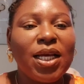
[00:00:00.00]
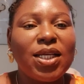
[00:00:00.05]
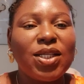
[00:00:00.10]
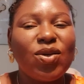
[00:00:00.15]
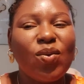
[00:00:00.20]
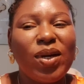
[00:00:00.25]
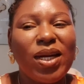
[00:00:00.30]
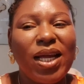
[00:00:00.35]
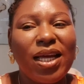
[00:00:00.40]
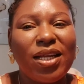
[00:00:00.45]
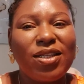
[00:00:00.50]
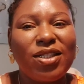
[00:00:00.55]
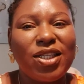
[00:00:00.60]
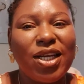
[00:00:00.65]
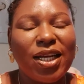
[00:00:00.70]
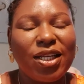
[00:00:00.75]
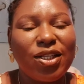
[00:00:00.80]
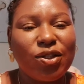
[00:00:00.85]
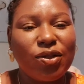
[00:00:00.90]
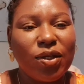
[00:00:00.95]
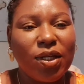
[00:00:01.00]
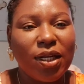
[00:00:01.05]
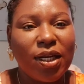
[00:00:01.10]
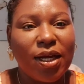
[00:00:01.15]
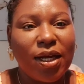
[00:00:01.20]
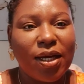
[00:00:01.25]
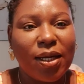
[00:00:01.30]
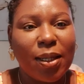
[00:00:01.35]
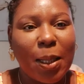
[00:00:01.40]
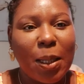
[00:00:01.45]
So when I checked
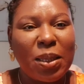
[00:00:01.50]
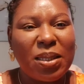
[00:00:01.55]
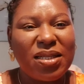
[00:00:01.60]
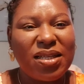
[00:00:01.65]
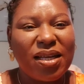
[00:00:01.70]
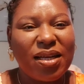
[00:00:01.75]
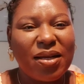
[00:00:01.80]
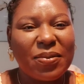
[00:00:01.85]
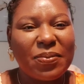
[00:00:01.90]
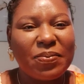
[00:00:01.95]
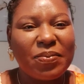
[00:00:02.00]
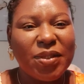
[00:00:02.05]
Unilag and uh,